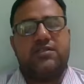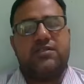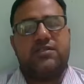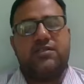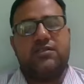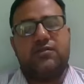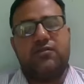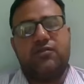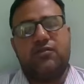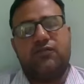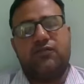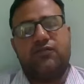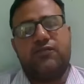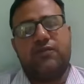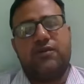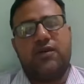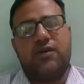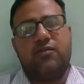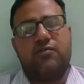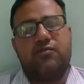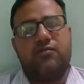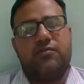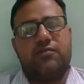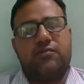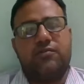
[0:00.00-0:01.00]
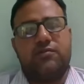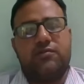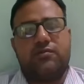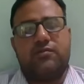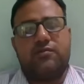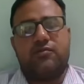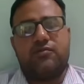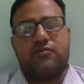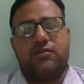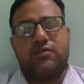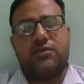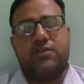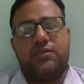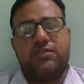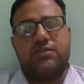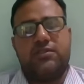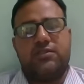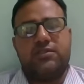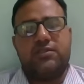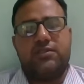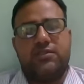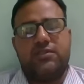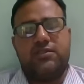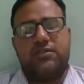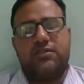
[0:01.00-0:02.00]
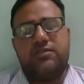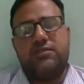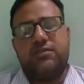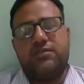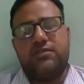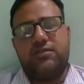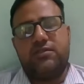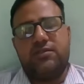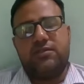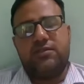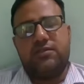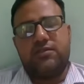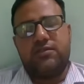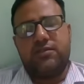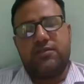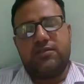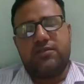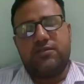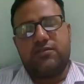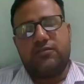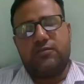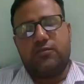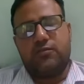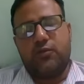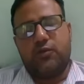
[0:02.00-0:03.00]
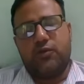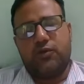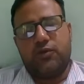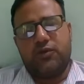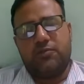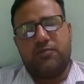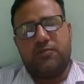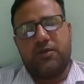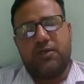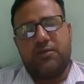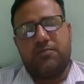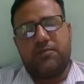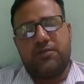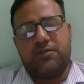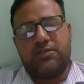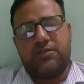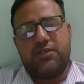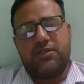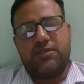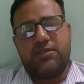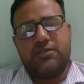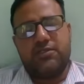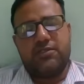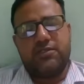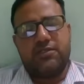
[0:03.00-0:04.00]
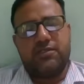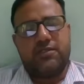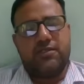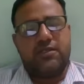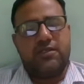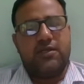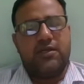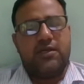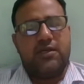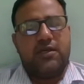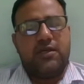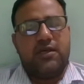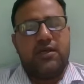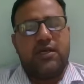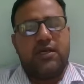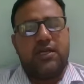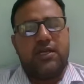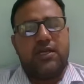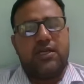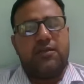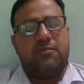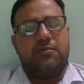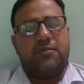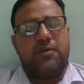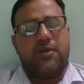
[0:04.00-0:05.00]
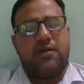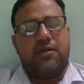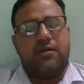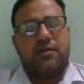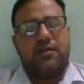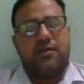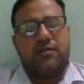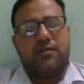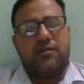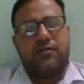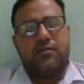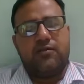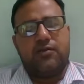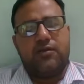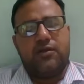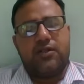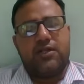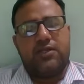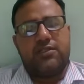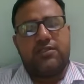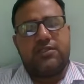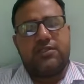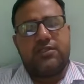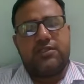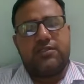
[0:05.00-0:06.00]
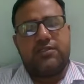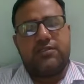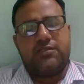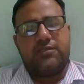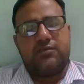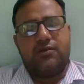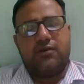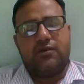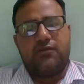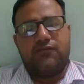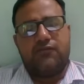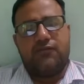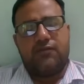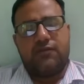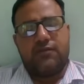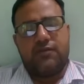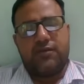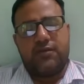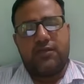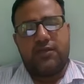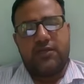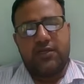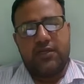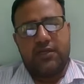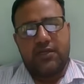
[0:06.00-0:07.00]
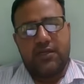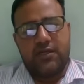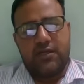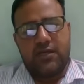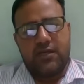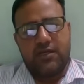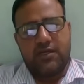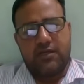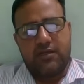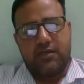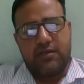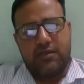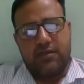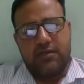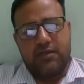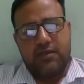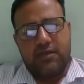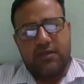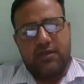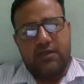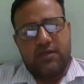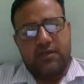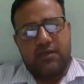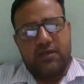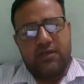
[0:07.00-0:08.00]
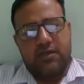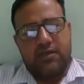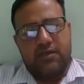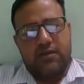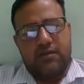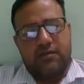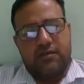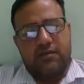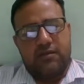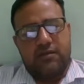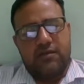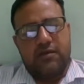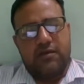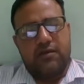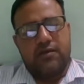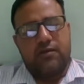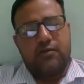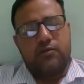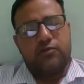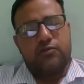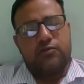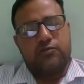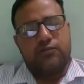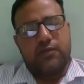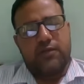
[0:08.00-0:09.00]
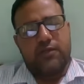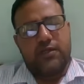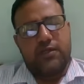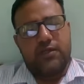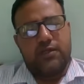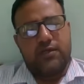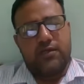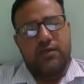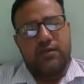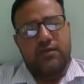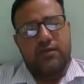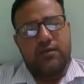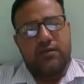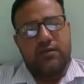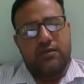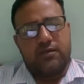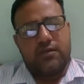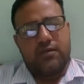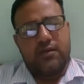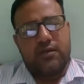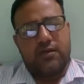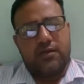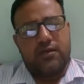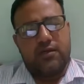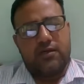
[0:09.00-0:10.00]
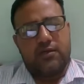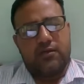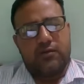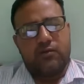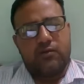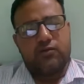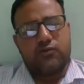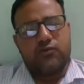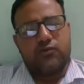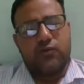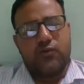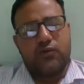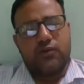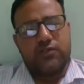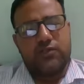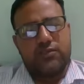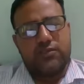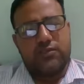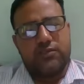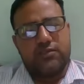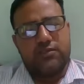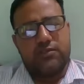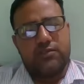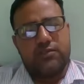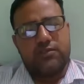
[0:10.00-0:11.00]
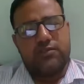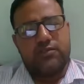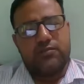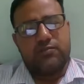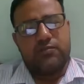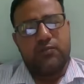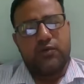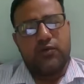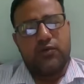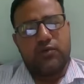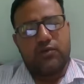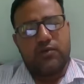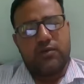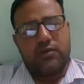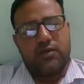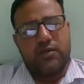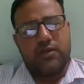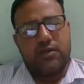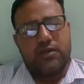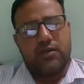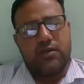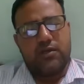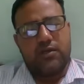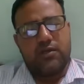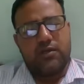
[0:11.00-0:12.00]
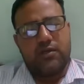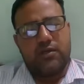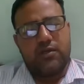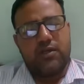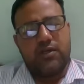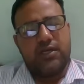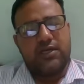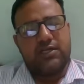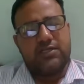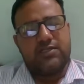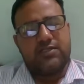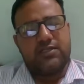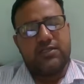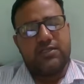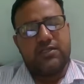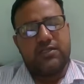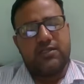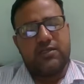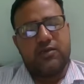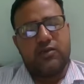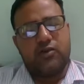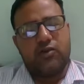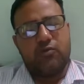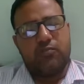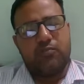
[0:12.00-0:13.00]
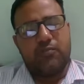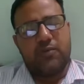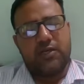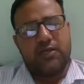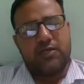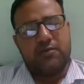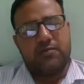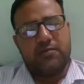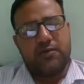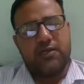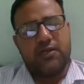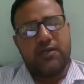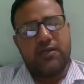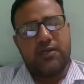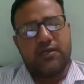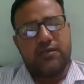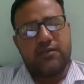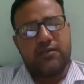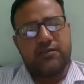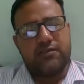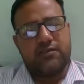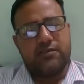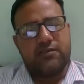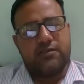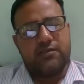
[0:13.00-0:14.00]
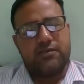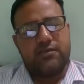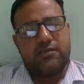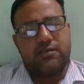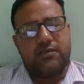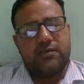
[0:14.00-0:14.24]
of out crossing is 6 to 45% and depend on natures of yearhead. In a loose panicle, the cross pollination is more and less in compact panicles.